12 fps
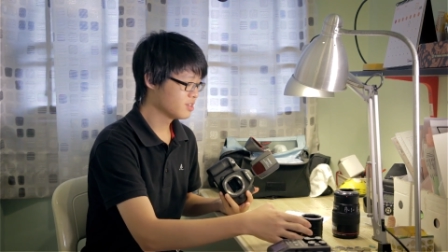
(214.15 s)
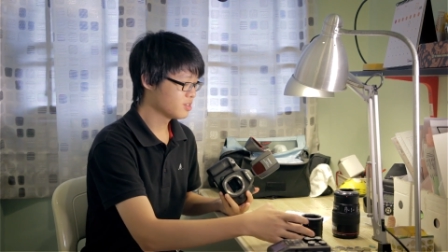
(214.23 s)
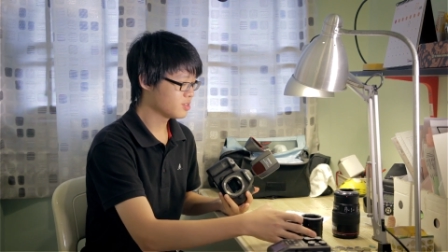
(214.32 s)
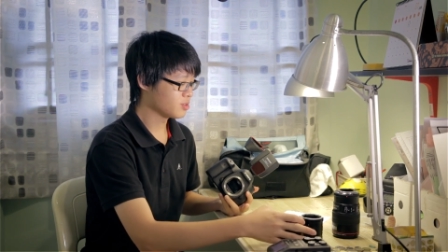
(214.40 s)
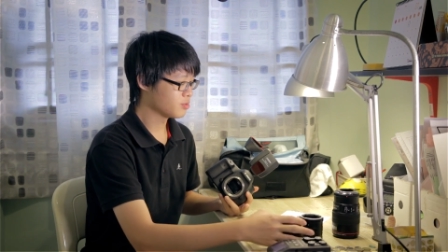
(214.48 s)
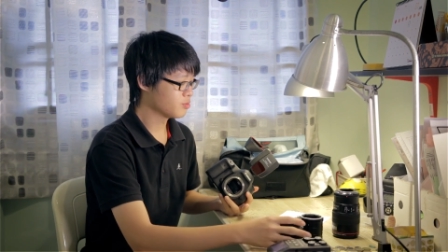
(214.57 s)

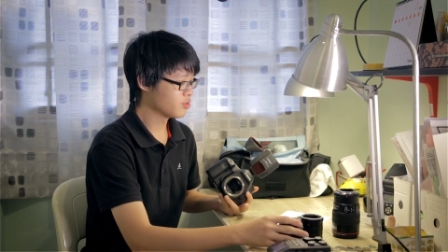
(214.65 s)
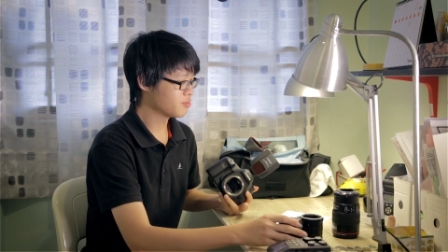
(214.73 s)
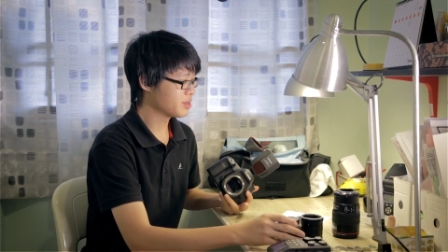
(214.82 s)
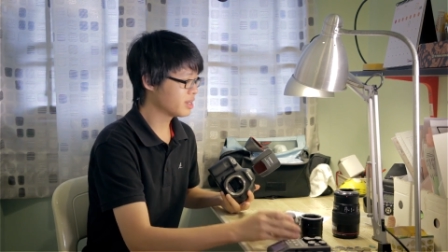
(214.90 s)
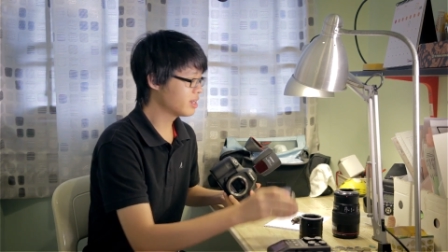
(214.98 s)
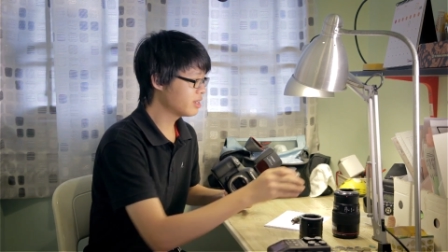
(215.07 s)
So we'll
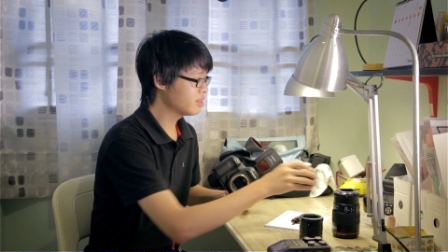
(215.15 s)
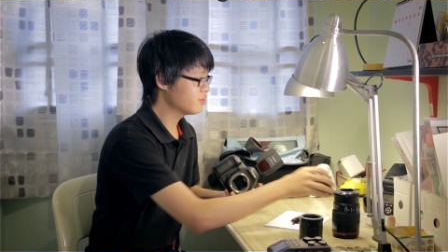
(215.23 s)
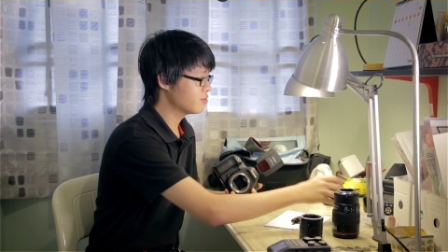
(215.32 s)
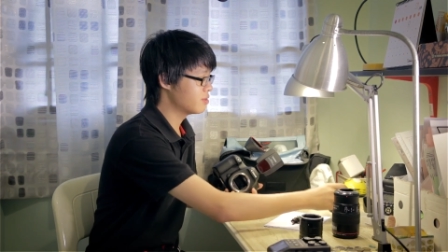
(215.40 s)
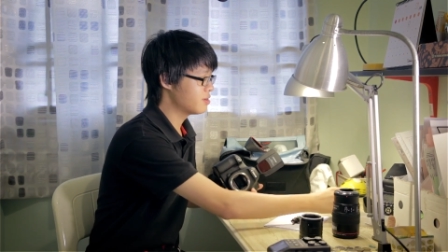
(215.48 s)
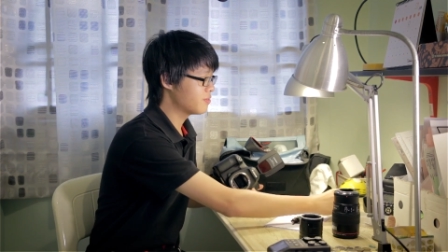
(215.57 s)

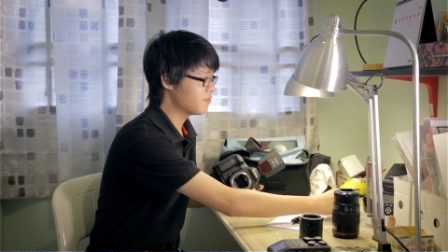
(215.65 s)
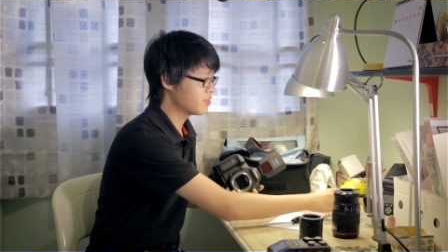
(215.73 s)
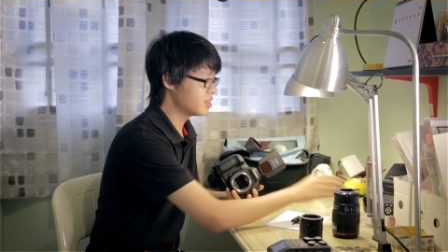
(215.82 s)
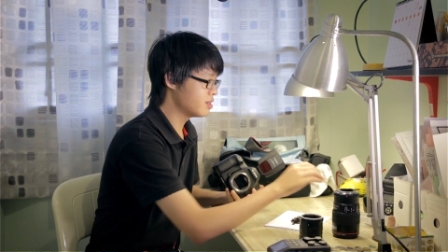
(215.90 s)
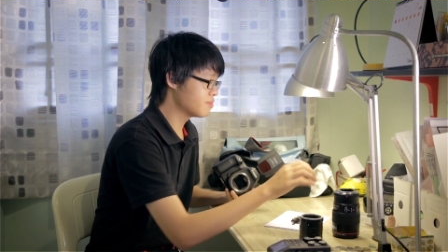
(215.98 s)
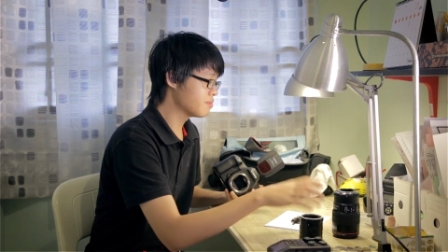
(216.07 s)
begin with
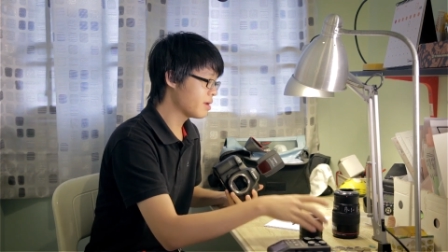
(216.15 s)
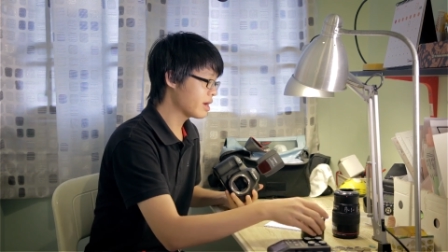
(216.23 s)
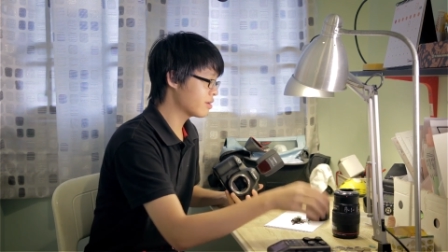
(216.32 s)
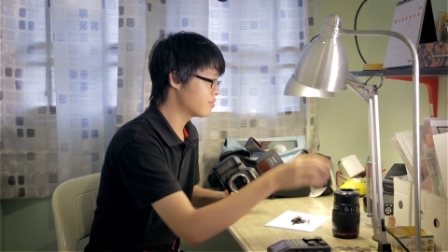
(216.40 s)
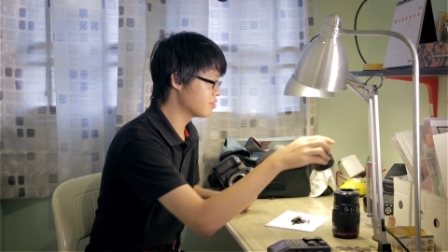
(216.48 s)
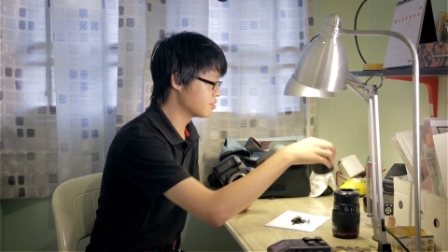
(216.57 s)
the
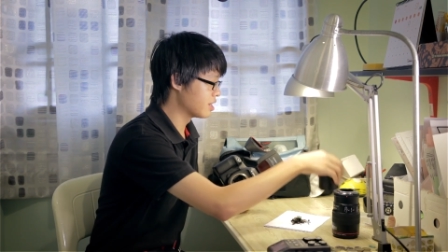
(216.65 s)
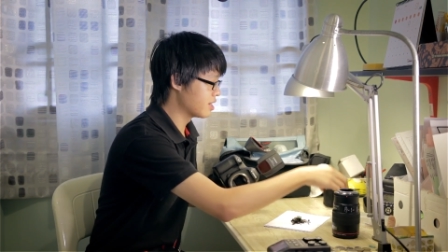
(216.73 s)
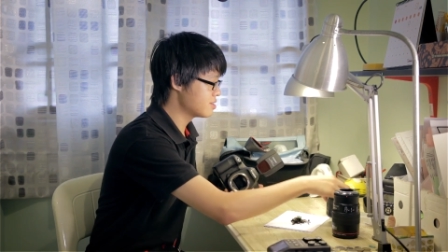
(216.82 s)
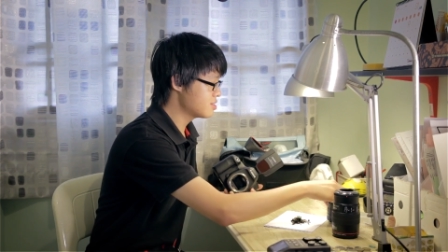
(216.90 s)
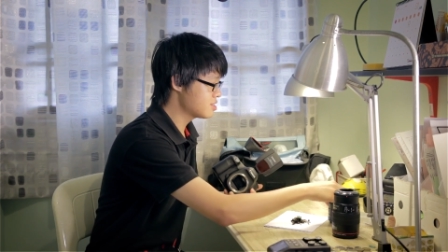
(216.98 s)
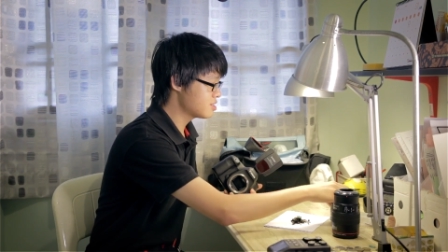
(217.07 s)
macro
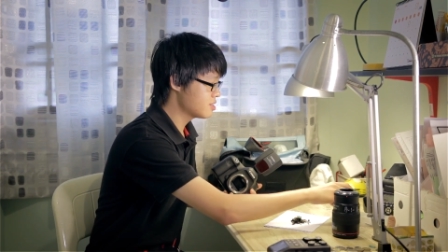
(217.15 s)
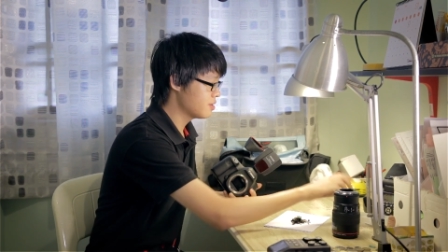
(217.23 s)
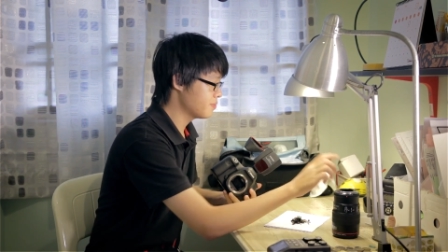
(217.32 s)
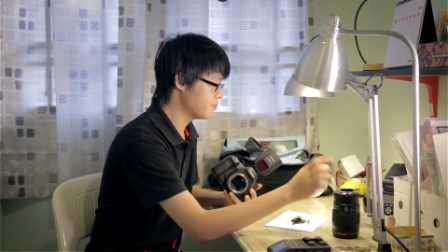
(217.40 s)
lens.